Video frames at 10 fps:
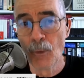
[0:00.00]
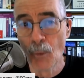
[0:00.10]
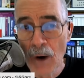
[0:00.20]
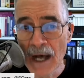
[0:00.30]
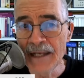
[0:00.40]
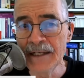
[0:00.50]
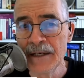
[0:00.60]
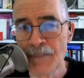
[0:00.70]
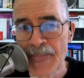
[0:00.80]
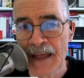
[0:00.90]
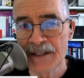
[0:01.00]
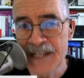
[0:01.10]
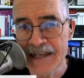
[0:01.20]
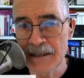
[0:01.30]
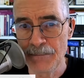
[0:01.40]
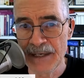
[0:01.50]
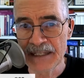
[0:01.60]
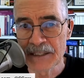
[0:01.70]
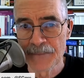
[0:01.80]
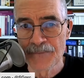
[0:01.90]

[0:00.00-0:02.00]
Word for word: one data bit